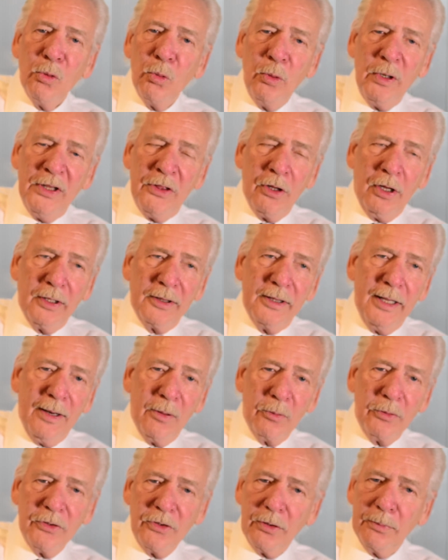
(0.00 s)
We thought
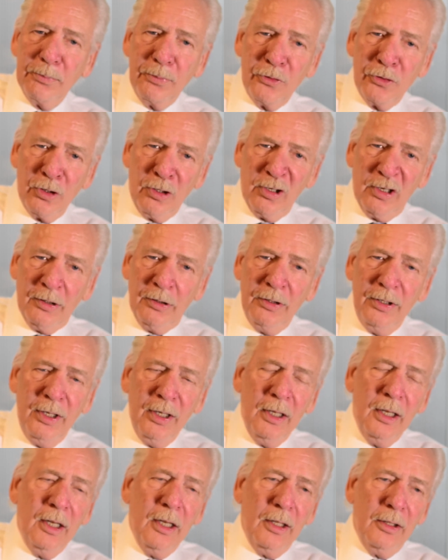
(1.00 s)
that was absurd.
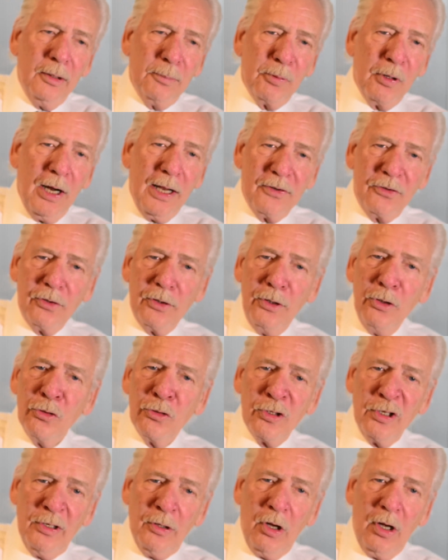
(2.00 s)
The
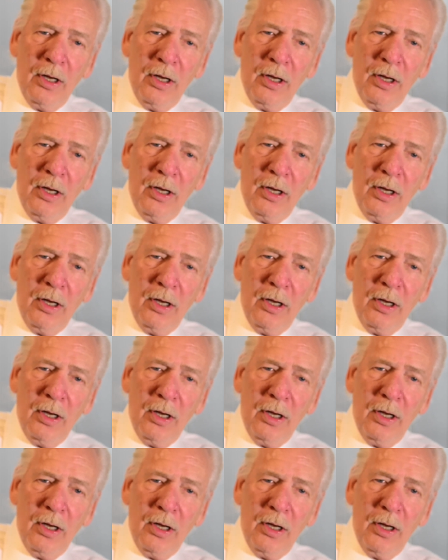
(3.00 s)
prosecution